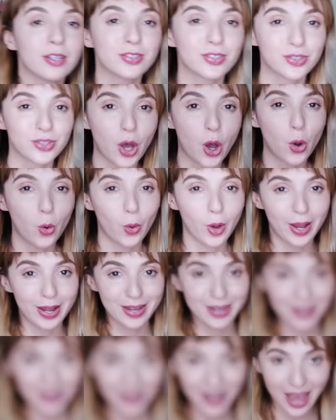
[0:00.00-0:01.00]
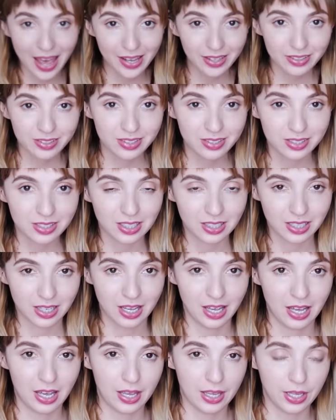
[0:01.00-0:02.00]
So next,
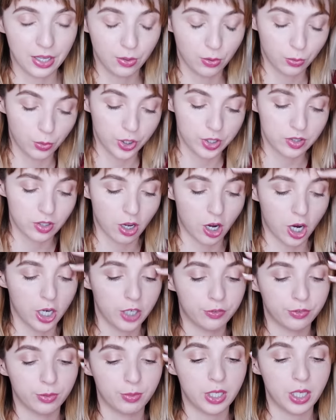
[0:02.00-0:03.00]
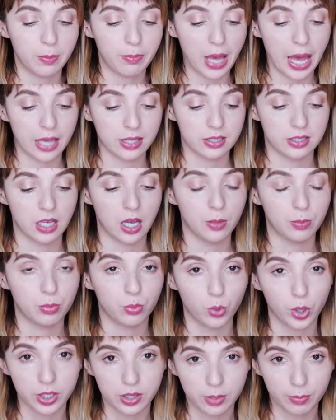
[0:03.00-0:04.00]
it was hard for me to pass
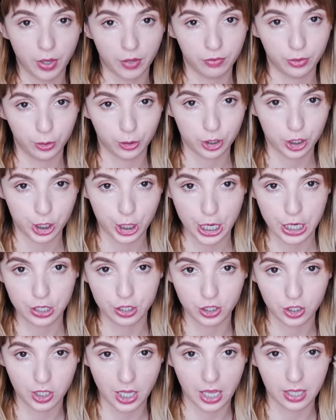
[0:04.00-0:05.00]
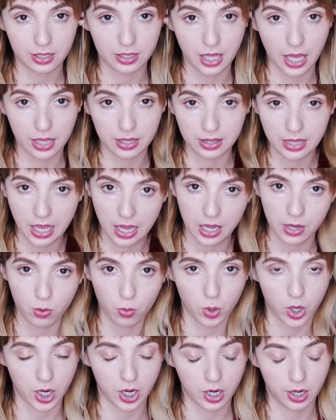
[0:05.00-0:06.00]
up what the Buffalo Exchange said that they
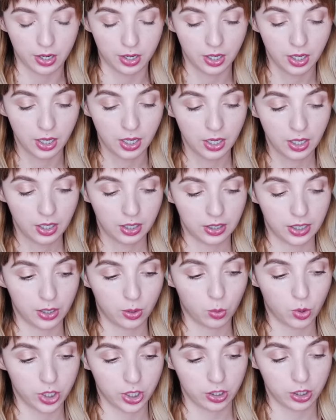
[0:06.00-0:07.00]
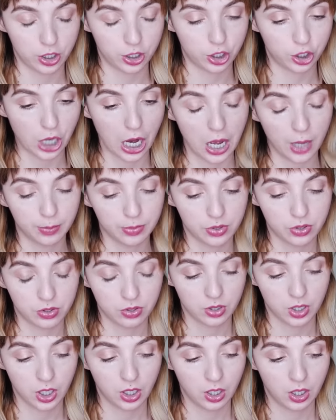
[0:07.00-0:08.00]
were like one of their
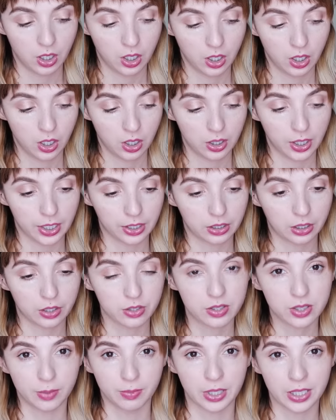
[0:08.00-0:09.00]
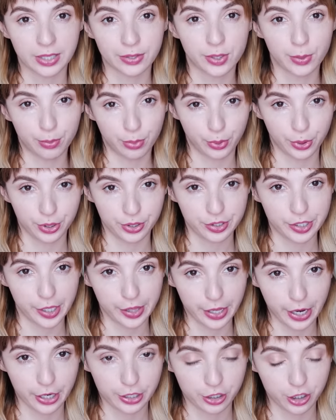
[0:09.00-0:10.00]
shops like something that's important
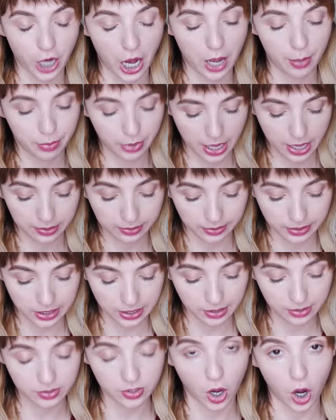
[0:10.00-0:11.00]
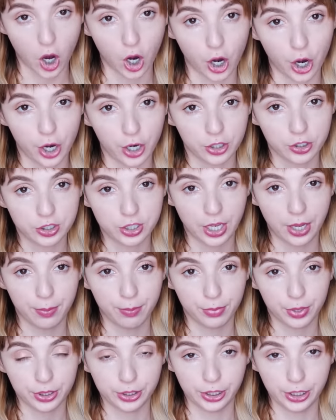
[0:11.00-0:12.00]
to their shop and these are
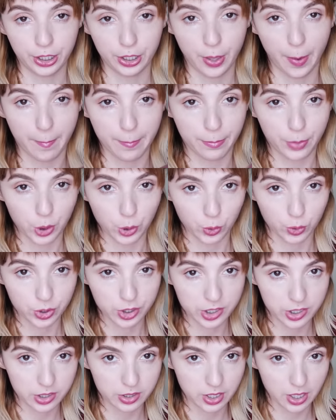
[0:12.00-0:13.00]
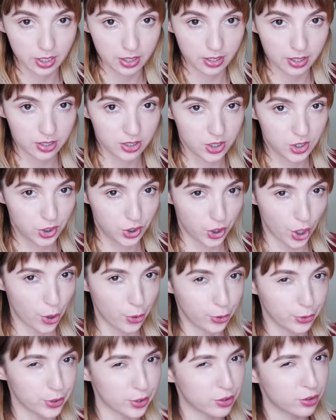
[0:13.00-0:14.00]
Timberland boots.
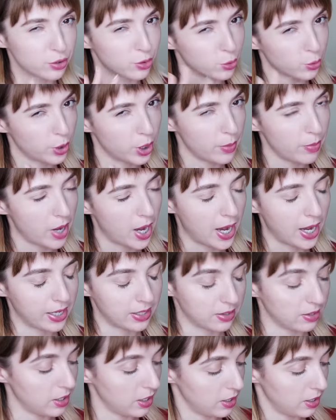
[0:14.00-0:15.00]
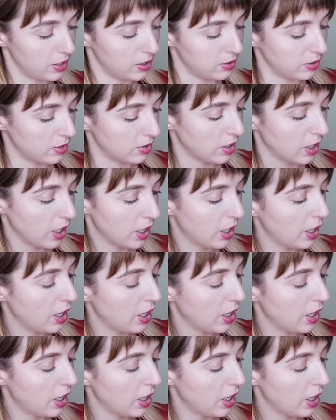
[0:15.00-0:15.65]
So the story behind these,